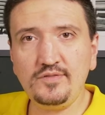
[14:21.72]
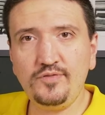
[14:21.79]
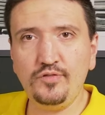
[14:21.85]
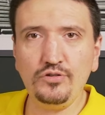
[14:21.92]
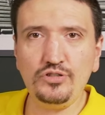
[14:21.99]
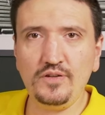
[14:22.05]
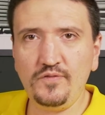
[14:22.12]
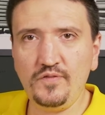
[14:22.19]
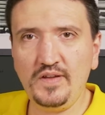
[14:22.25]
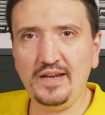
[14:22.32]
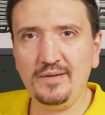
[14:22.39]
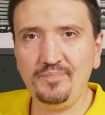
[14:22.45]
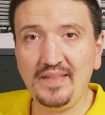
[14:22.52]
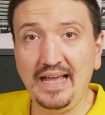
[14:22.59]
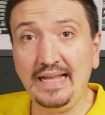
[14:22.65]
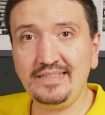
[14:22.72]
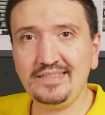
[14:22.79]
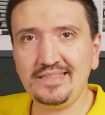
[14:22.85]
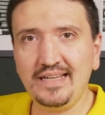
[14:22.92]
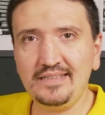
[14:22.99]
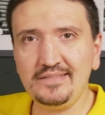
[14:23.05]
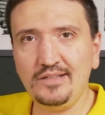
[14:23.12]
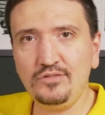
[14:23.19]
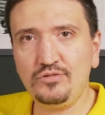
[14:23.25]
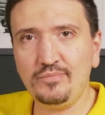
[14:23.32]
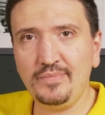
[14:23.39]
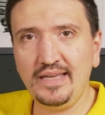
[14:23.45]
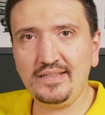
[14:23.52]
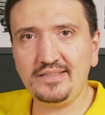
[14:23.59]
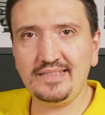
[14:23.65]
Fujifilm, I'm starting to
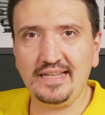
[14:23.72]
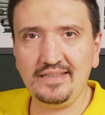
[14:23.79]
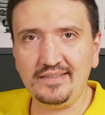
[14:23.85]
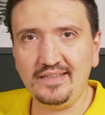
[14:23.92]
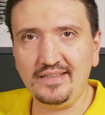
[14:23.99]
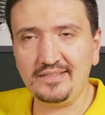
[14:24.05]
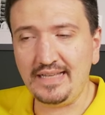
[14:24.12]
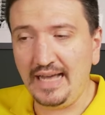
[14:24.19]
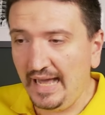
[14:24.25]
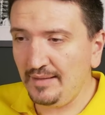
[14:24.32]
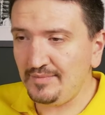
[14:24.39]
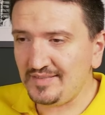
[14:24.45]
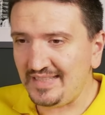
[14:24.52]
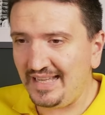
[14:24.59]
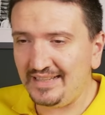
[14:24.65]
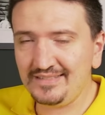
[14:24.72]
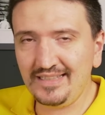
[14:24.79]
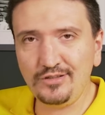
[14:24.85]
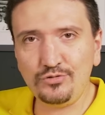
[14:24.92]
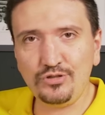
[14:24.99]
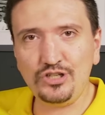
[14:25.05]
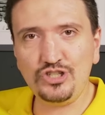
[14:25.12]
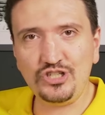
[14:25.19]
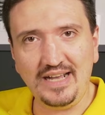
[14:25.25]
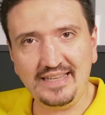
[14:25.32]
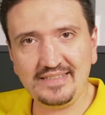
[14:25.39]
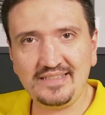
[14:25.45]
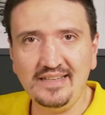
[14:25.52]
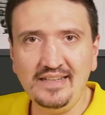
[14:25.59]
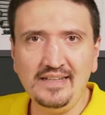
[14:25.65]
make settings. I'm starting to
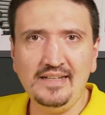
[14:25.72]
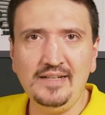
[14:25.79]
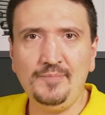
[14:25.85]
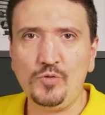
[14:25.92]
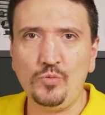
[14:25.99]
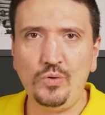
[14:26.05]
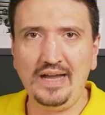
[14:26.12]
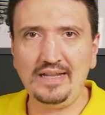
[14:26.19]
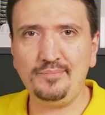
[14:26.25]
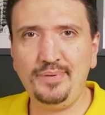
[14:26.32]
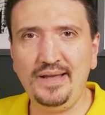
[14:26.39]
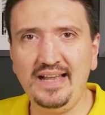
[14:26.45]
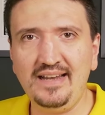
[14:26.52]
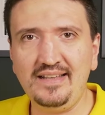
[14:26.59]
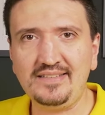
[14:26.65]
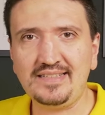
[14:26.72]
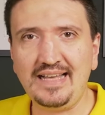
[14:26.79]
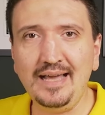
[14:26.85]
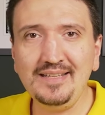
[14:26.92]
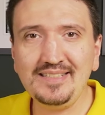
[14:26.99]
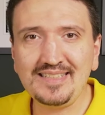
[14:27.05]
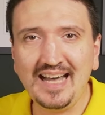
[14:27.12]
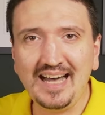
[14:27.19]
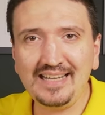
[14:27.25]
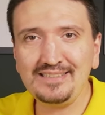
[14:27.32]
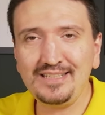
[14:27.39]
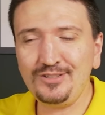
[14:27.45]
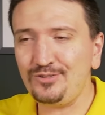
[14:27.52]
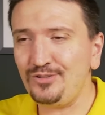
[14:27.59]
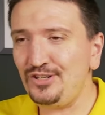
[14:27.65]
adjust white balance, I'm
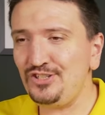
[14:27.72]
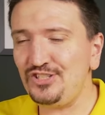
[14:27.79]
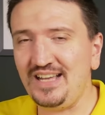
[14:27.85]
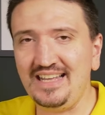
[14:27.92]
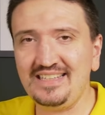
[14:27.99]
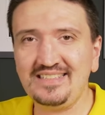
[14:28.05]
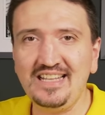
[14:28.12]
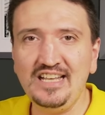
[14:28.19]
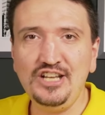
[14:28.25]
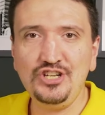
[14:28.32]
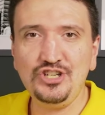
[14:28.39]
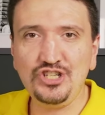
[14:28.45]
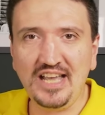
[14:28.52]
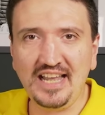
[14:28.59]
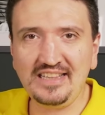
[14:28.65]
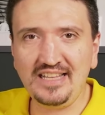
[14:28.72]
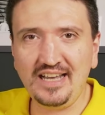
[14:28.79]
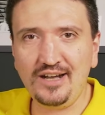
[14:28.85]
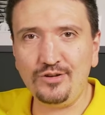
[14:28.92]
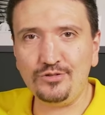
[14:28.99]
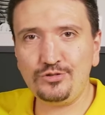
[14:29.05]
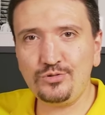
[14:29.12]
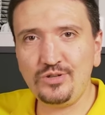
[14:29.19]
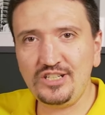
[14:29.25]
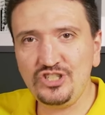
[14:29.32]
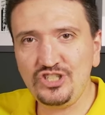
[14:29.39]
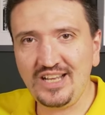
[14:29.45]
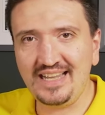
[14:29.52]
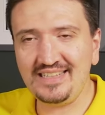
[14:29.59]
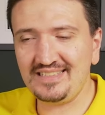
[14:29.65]
starting to adjust shadows, to
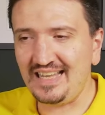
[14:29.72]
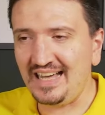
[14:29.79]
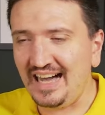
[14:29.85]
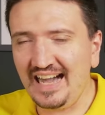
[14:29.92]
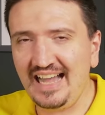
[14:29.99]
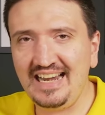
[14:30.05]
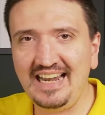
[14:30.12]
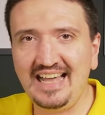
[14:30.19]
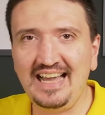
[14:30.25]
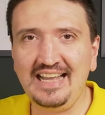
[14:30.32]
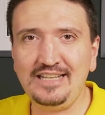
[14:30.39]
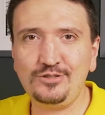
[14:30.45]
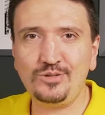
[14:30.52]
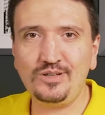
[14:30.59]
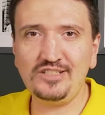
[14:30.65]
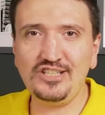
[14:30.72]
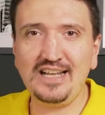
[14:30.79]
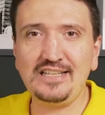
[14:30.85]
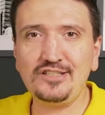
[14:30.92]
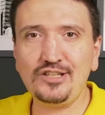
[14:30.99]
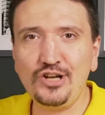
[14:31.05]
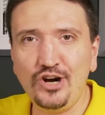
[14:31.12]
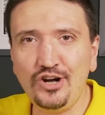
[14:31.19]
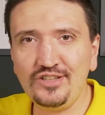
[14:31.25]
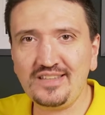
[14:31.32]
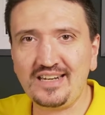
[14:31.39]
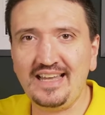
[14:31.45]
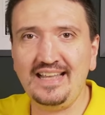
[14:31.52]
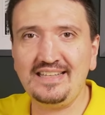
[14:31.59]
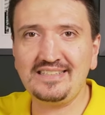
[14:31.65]
adjust highlights, to adjust
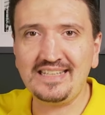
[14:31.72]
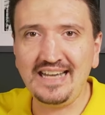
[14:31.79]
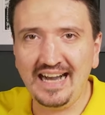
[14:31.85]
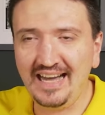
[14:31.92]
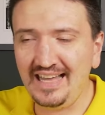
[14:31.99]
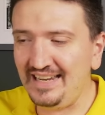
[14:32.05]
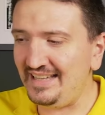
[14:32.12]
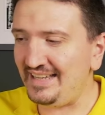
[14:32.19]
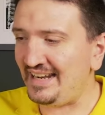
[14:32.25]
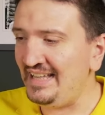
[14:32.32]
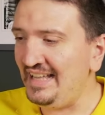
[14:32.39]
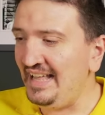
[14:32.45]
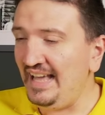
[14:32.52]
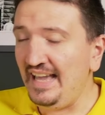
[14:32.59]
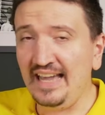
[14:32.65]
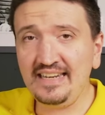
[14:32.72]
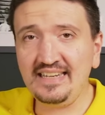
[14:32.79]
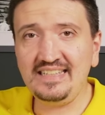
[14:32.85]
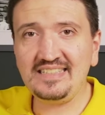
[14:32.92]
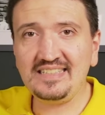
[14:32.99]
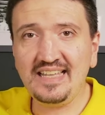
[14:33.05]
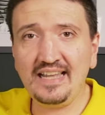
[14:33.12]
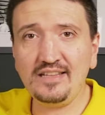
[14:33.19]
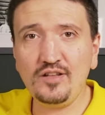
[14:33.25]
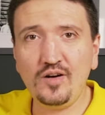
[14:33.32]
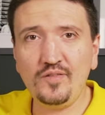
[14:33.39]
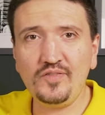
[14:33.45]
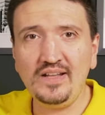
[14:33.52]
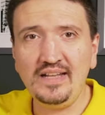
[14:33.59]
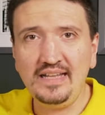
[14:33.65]
contrast, color, and instead
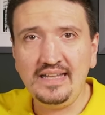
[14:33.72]
of